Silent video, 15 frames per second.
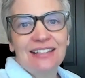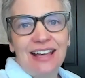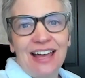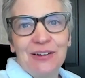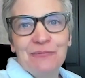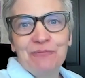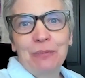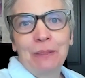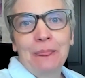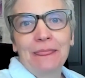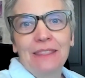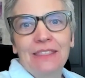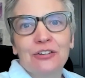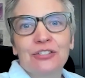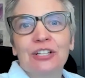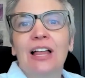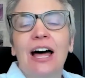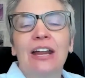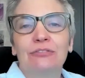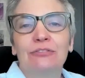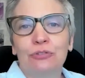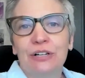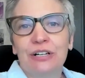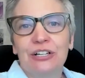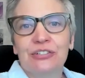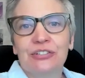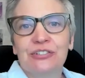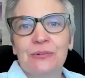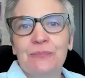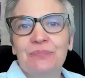that there's a lot of
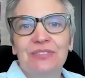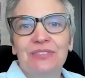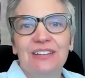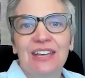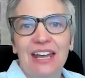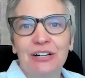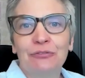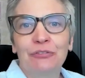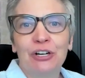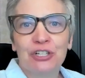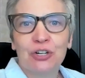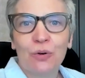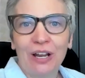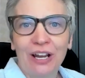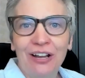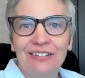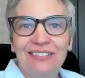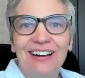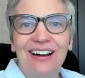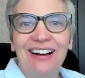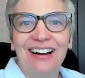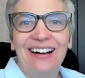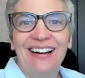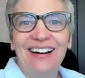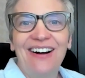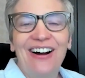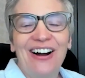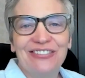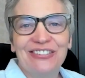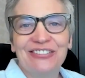lawyers getting rich quick uh,
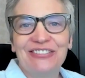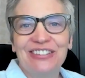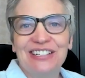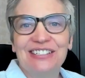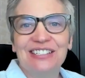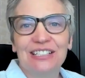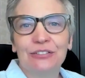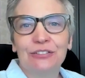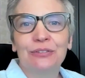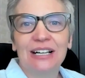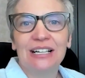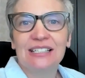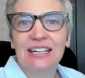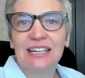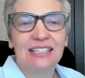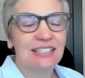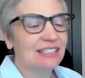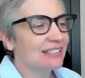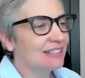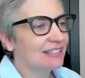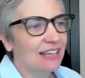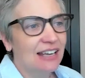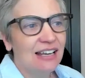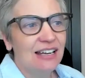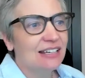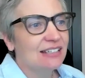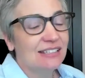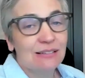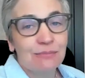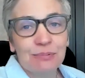off of these civil rights cases
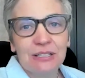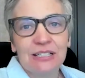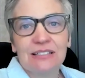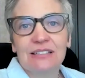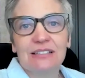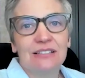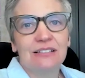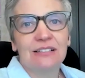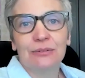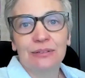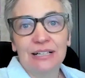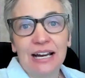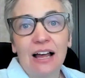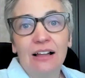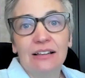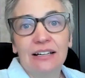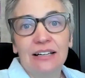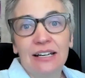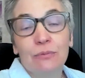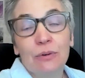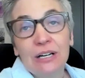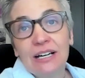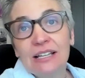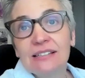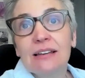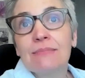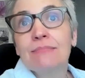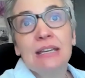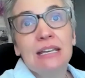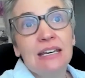simply isn't a reality. And what it ends
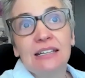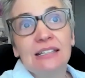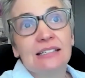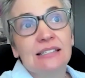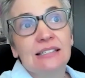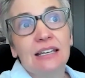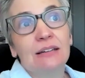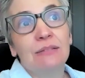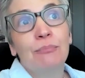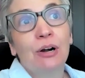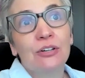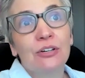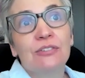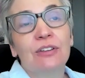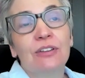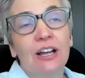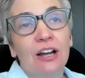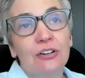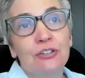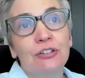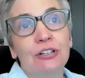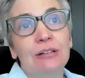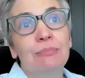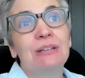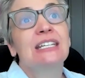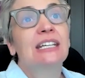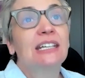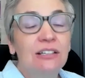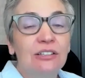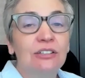up meaning is that in parts of the country,
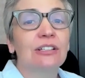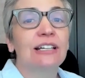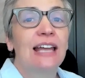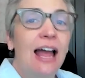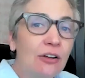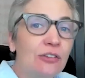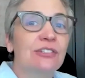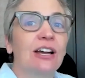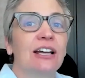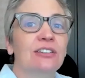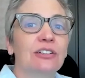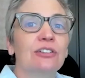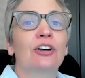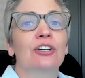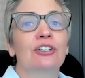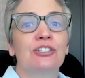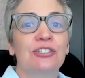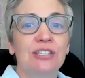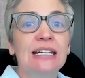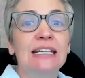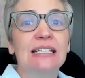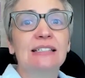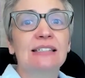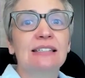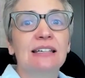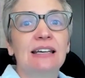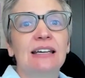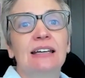particularly outside the large cities,